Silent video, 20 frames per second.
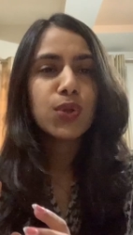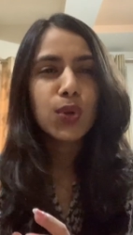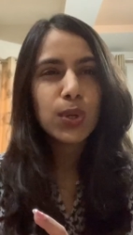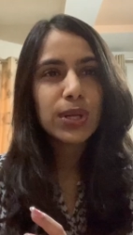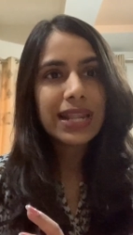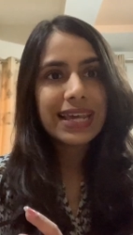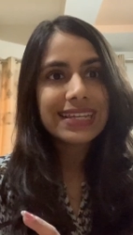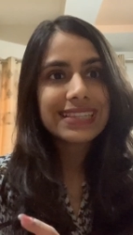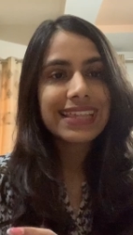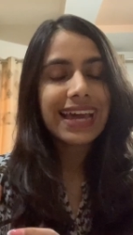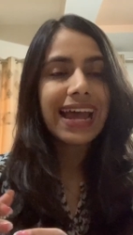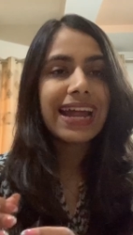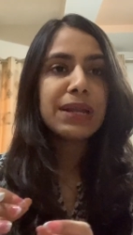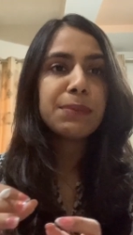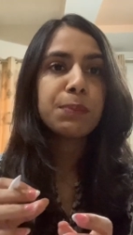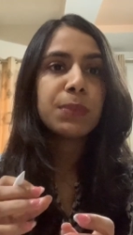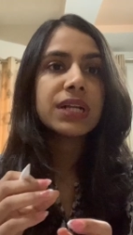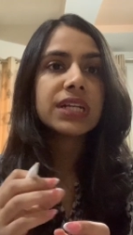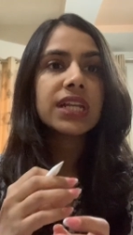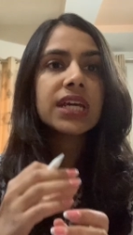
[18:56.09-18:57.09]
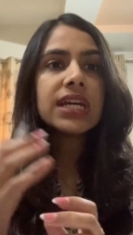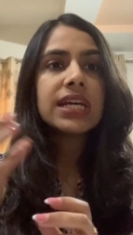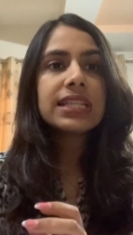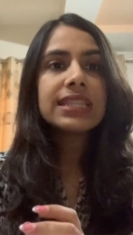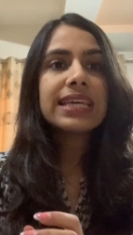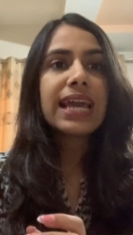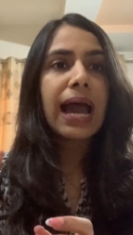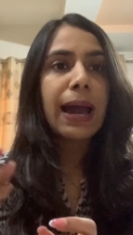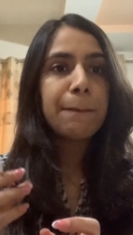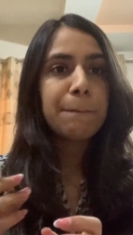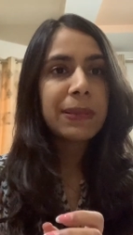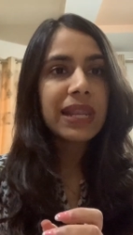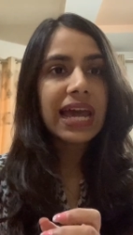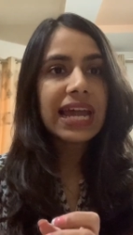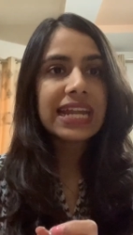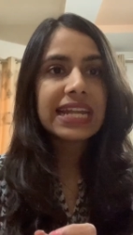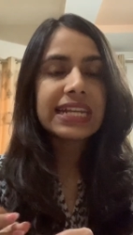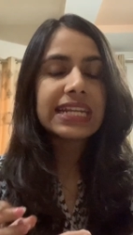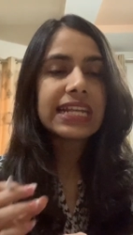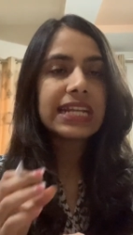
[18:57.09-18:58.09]
not like that, but the
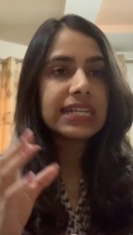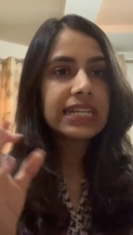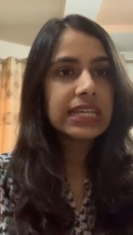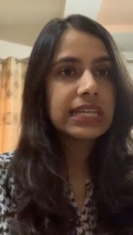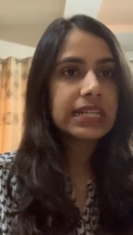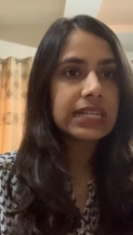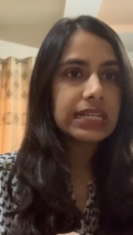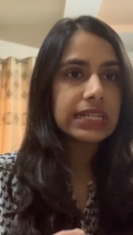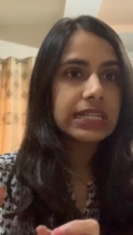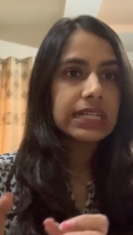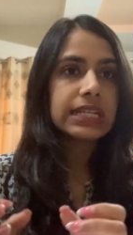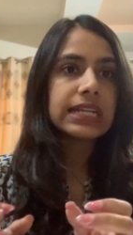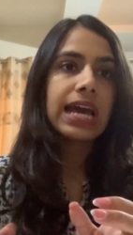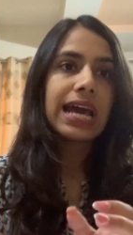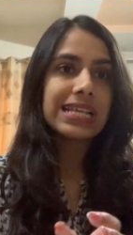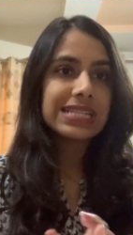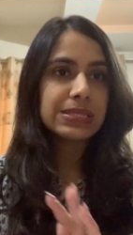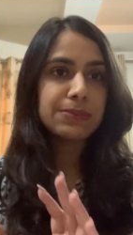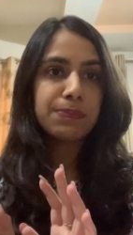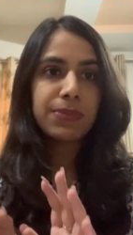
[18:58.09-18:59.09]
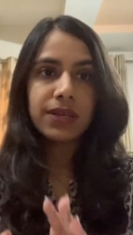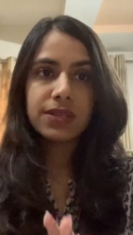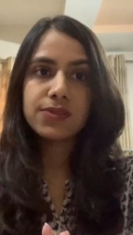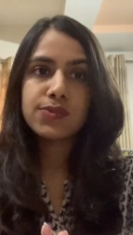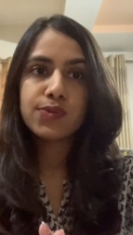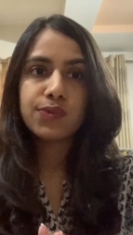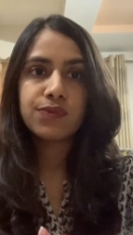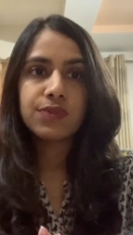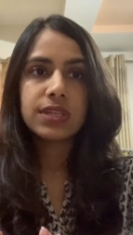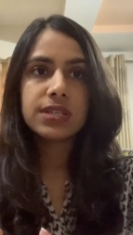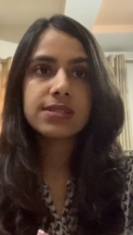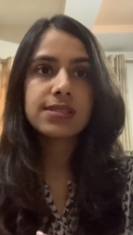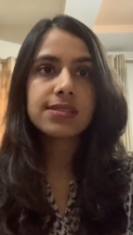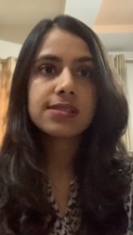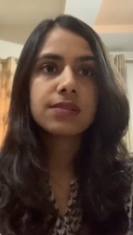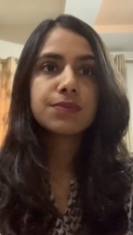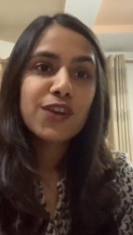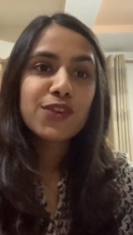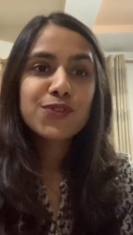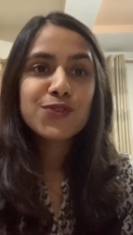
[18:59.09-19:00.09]
applied integrated aspects of this.
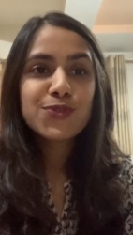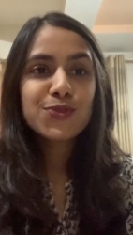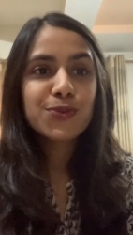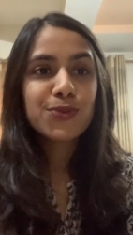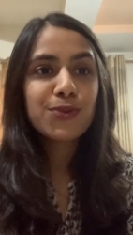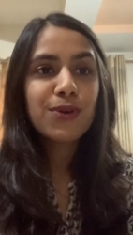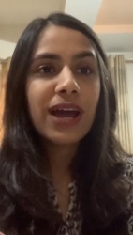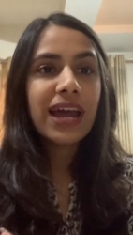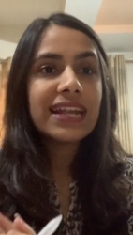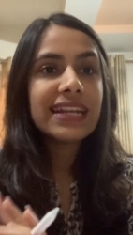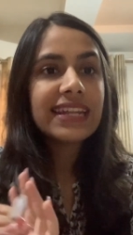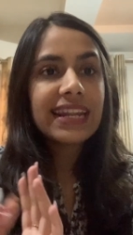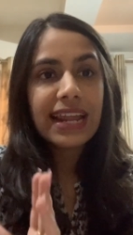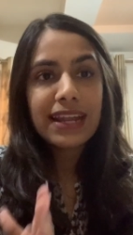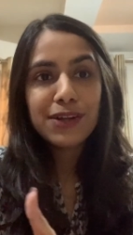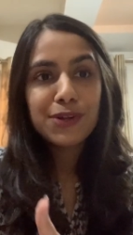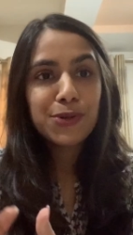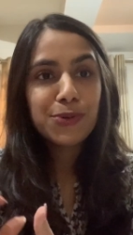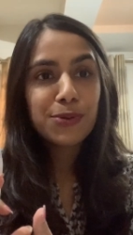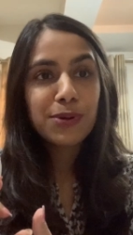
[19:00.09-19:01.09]
So I try to